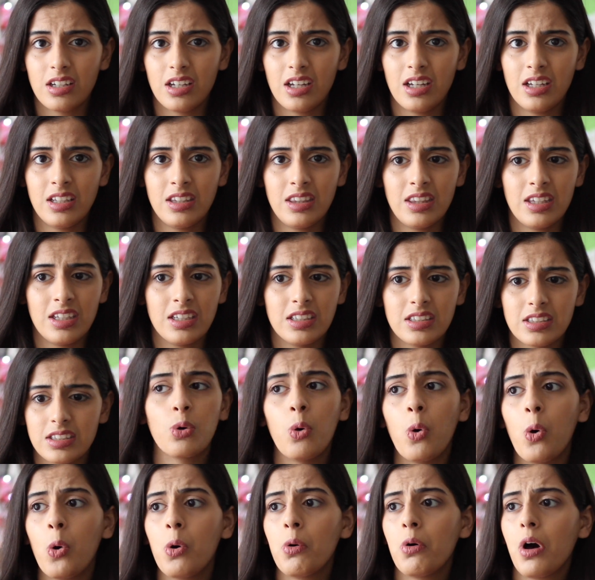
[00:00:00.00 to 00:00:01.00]
in this
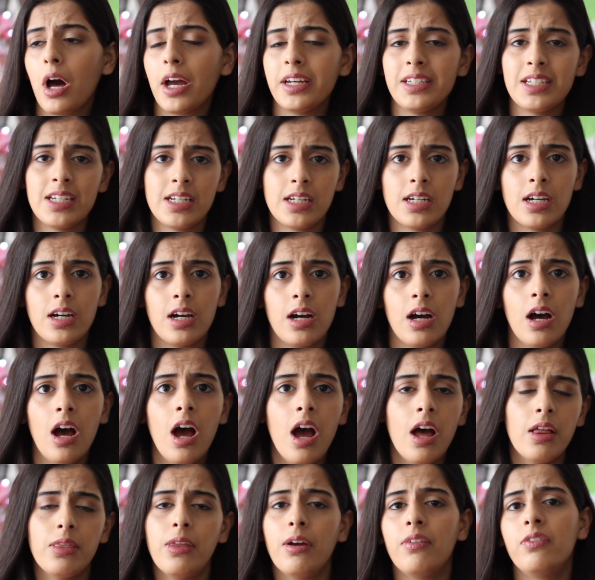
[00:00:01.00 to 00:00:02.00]
whole idea
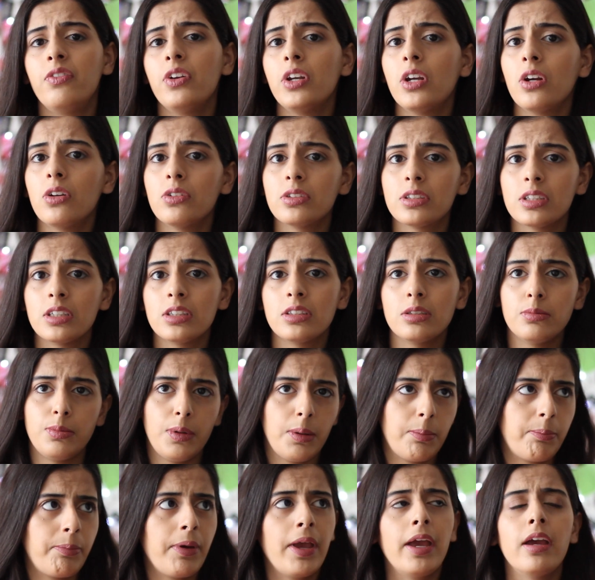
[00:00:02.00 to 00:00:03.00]
that videos need to
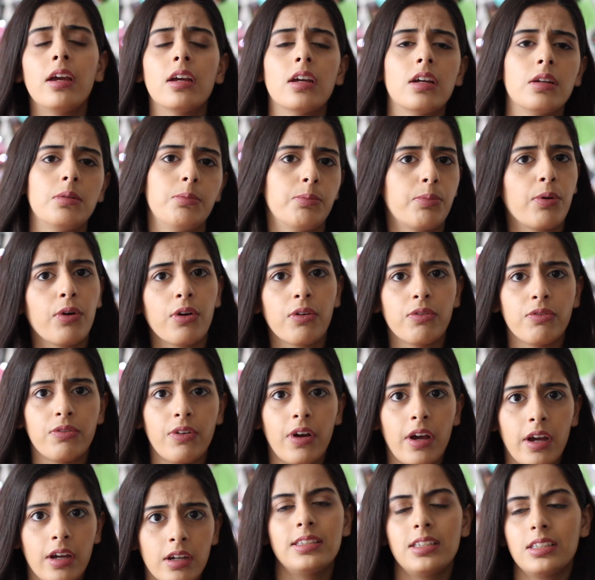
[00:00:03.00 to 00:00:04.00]
be pink and
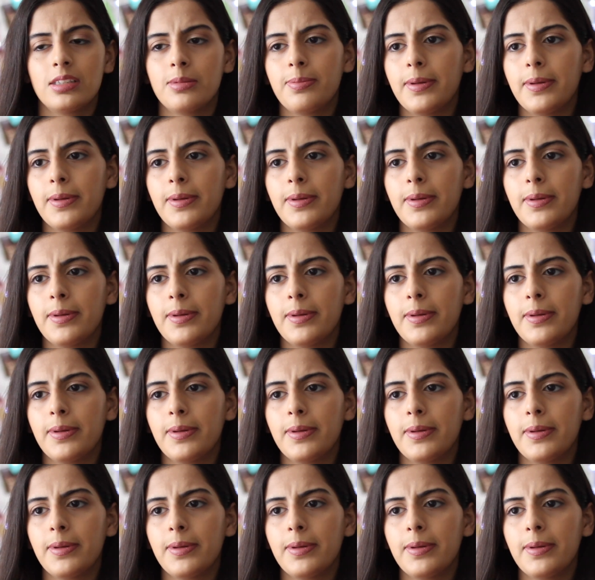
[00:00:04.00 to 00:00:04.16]
perfect. It's